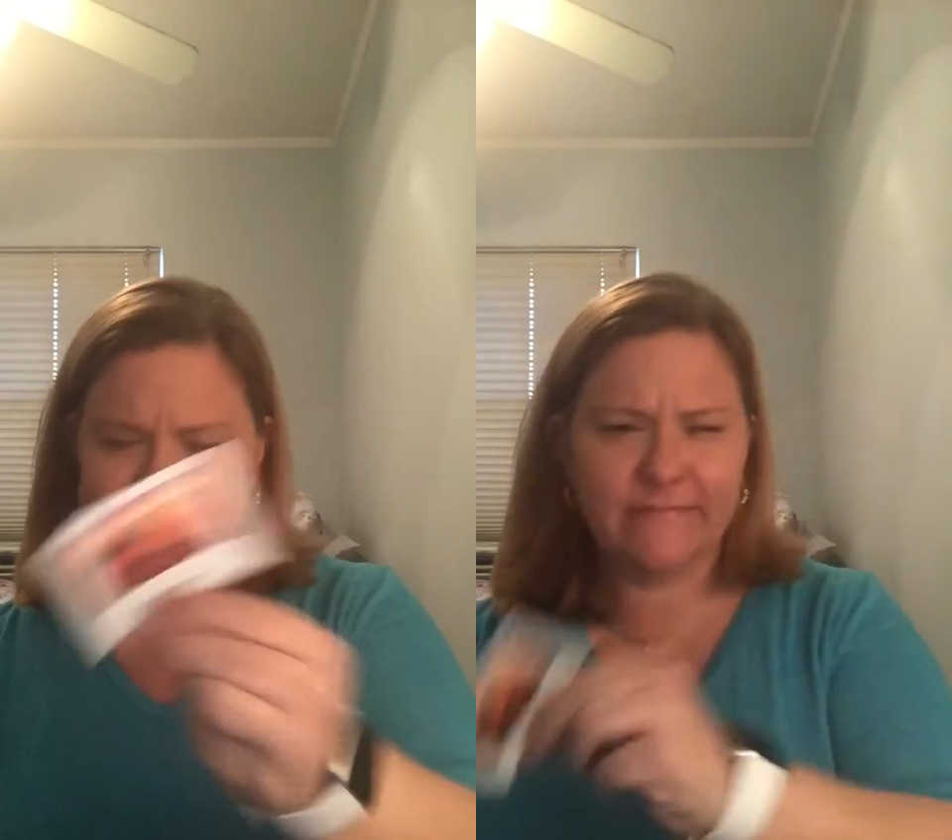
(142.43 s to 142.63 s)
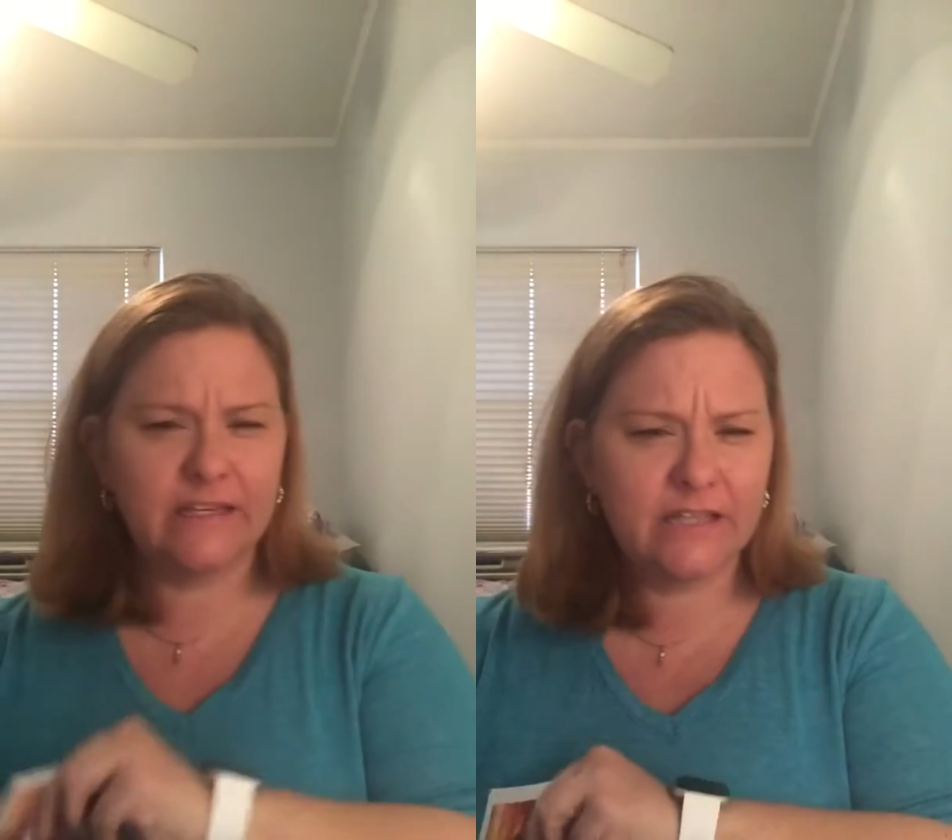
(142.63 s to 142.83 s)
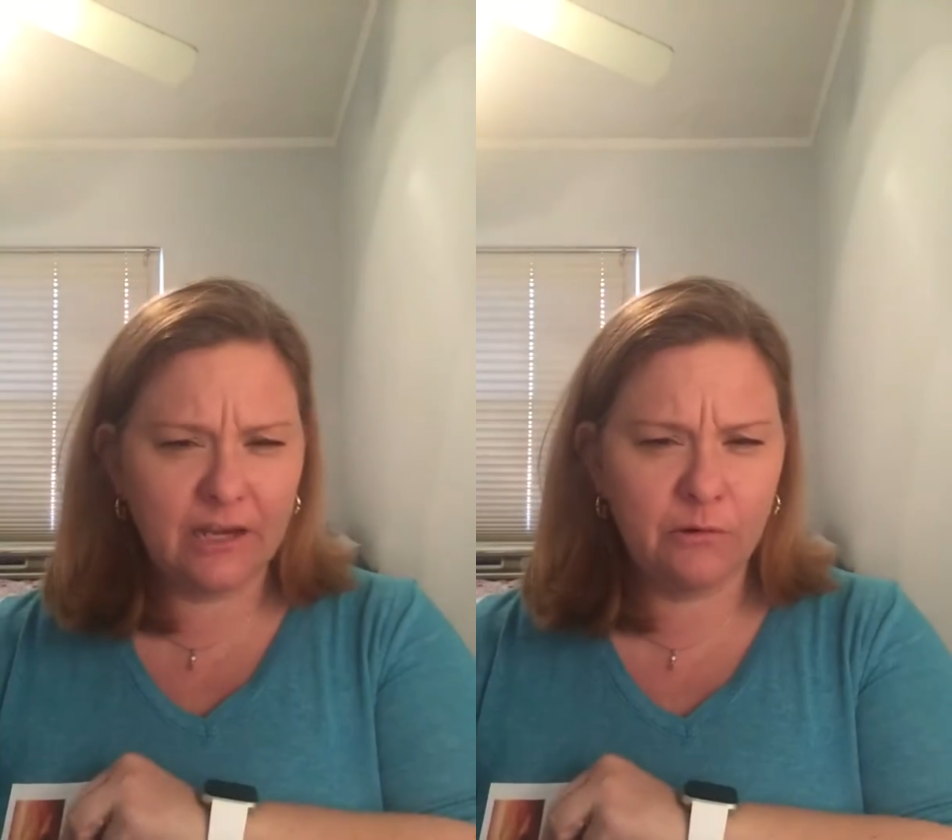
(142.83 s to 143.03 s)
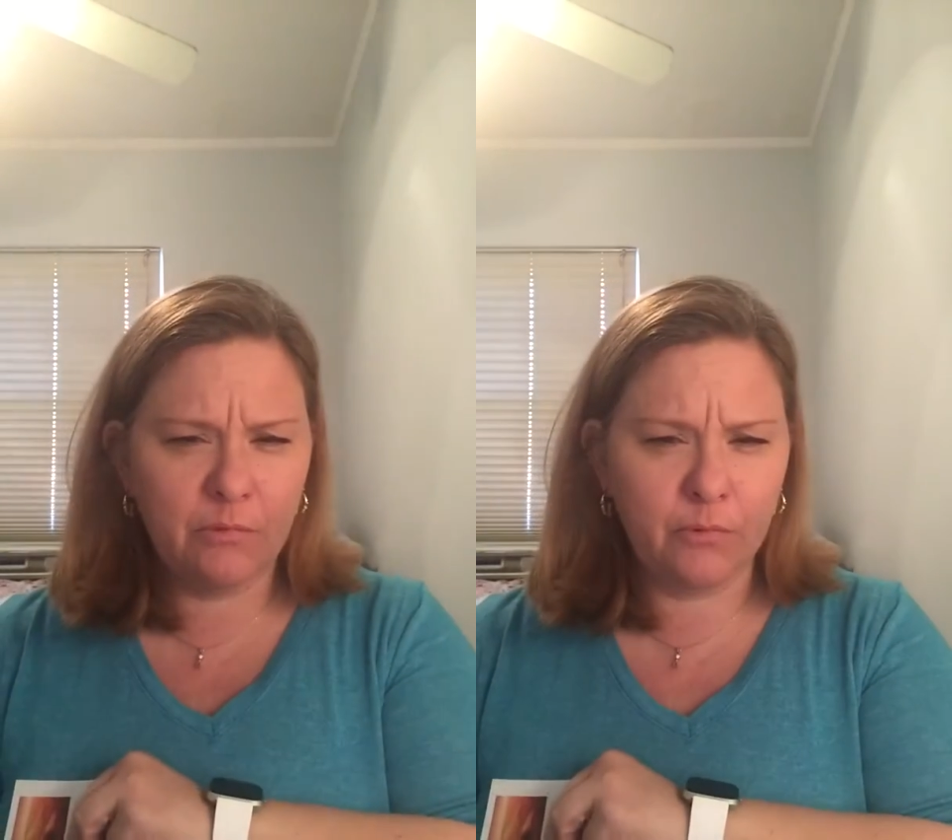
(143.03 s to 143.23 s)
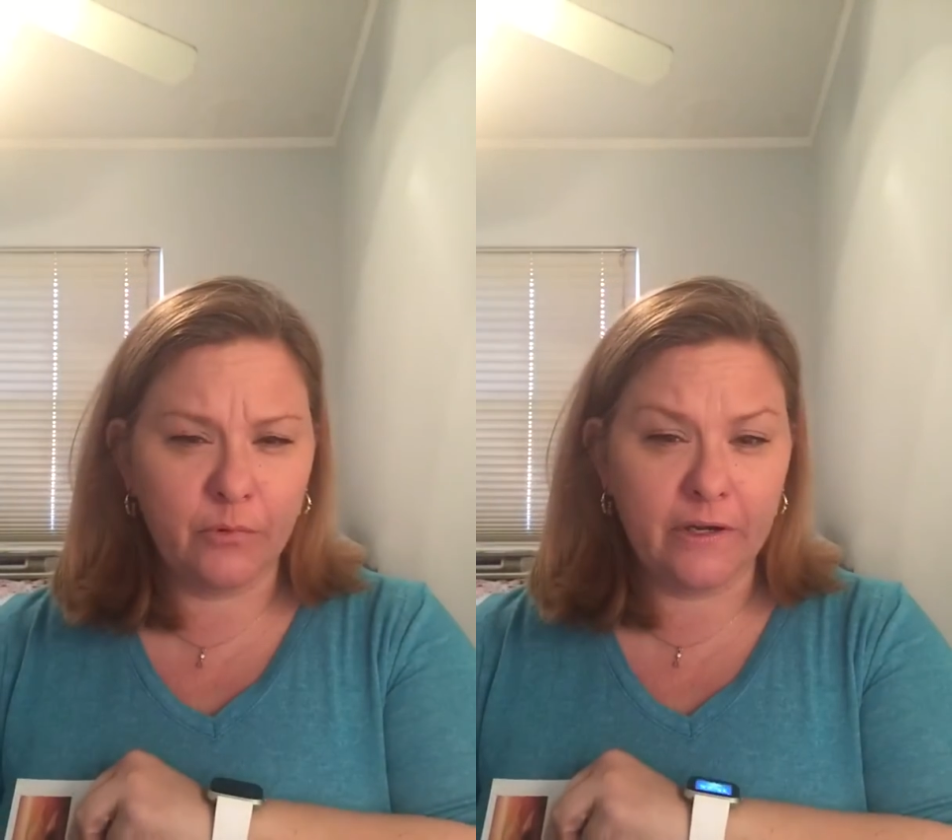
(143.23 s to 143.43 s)
I can't
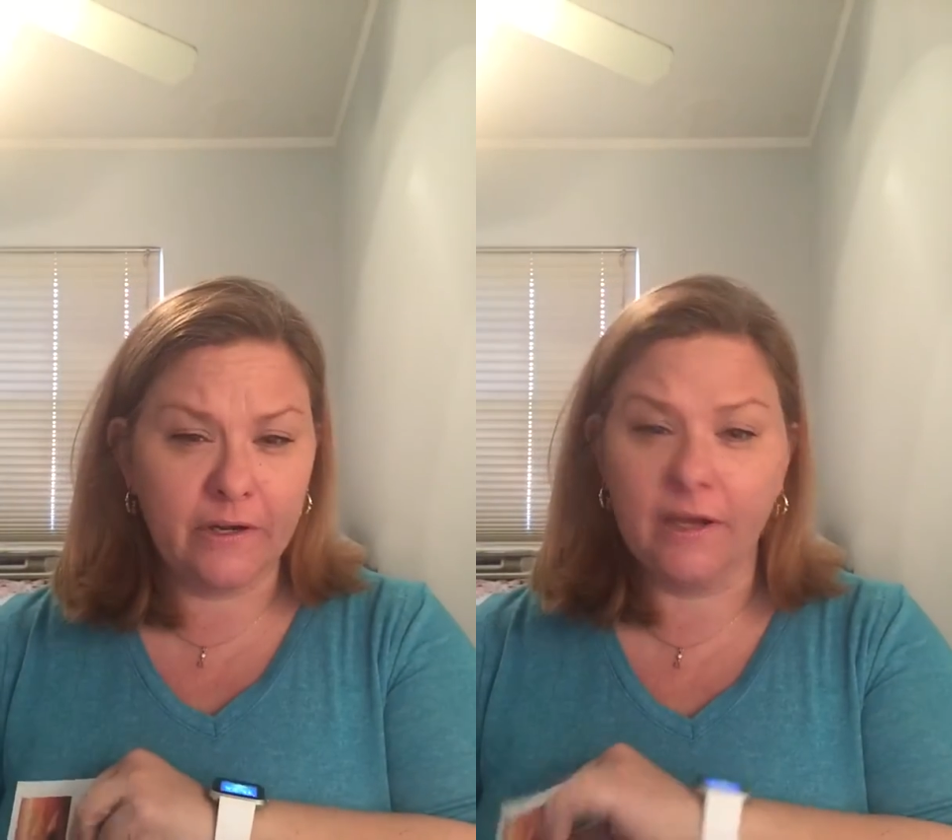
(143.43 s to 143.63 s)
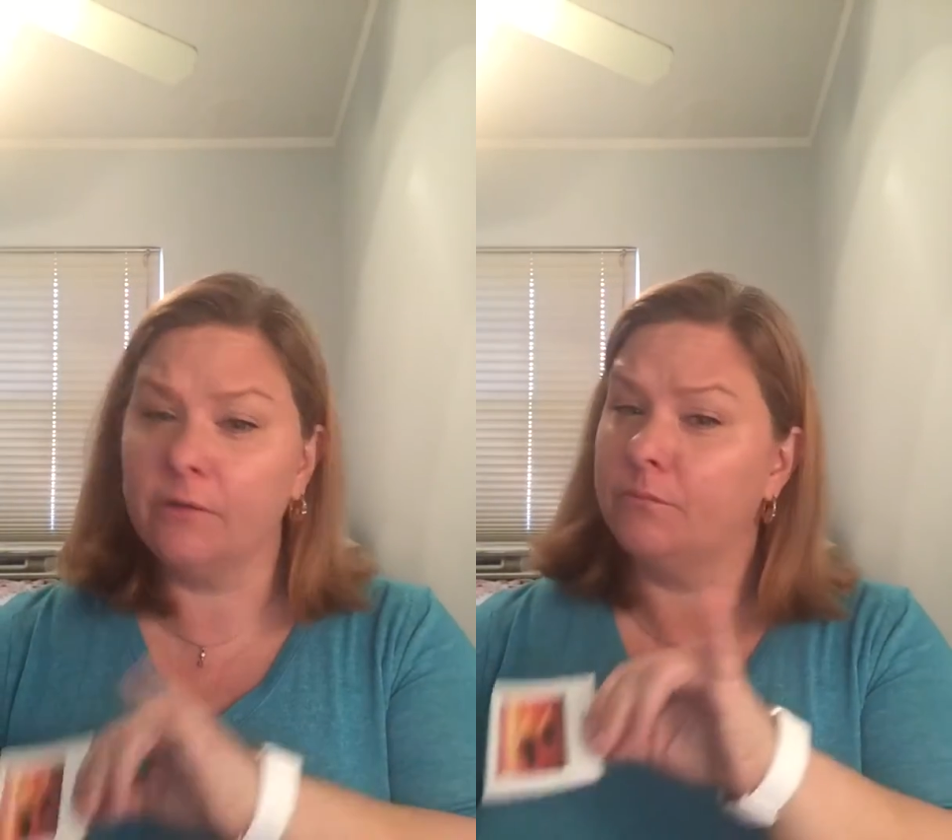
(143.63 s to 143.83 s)
remember right now.